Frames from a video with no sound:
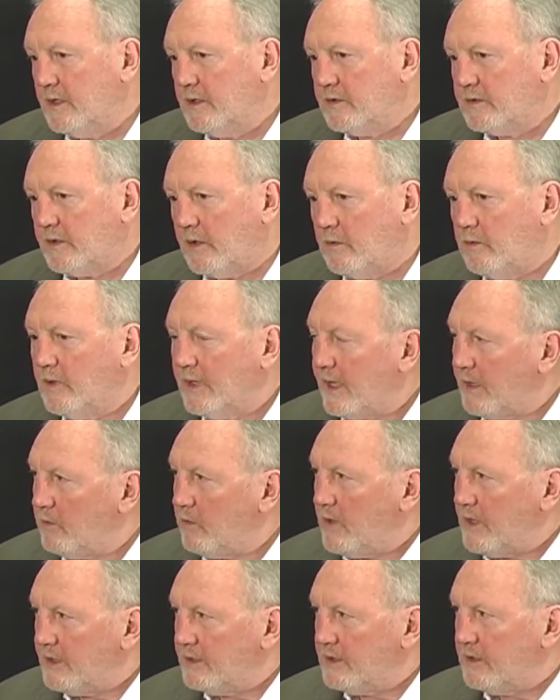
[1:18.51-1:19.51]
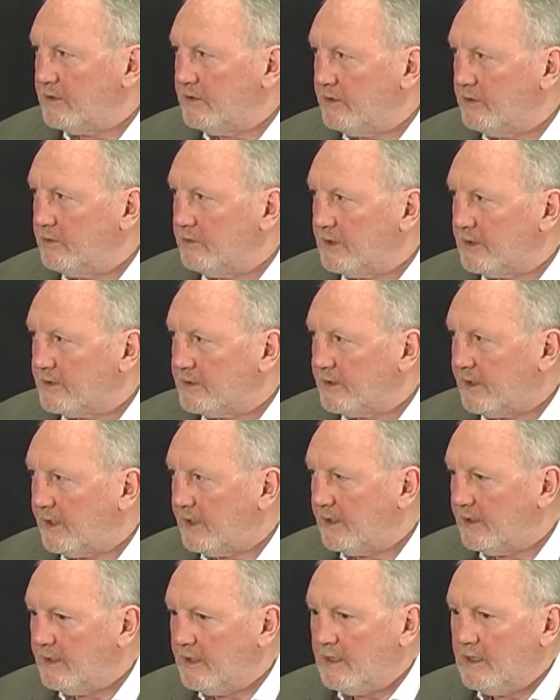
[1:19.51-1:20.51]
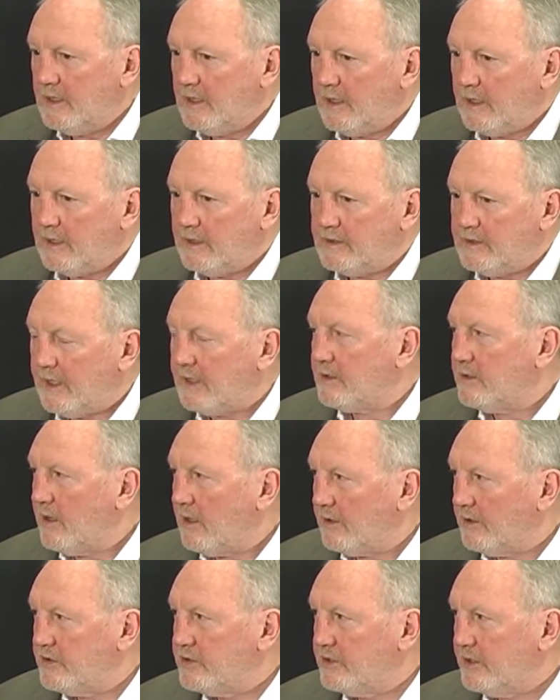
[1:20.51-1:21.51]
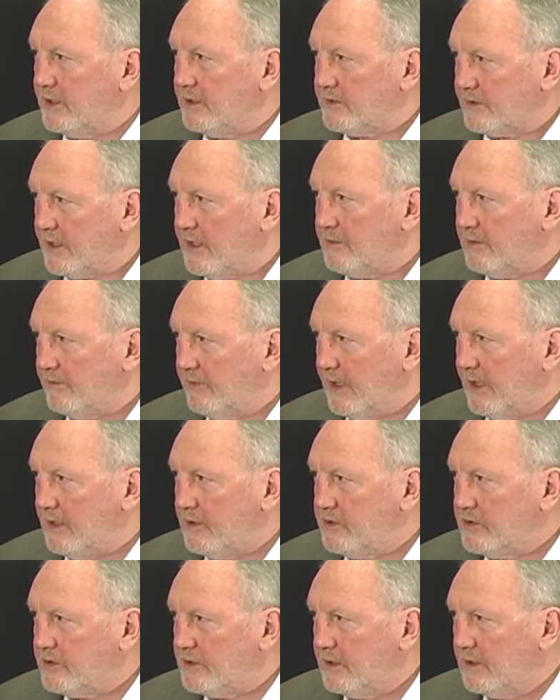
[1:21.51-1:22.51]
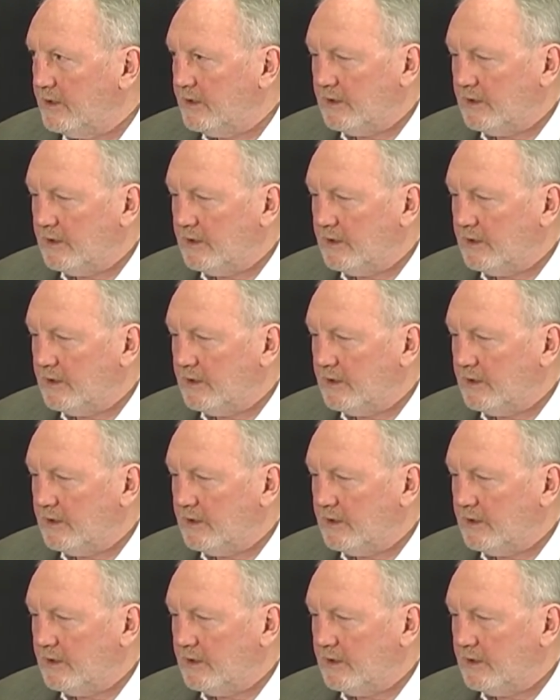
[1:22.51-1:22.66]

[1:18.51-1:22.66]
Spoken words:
So what I wanted to do was say technology has come of age.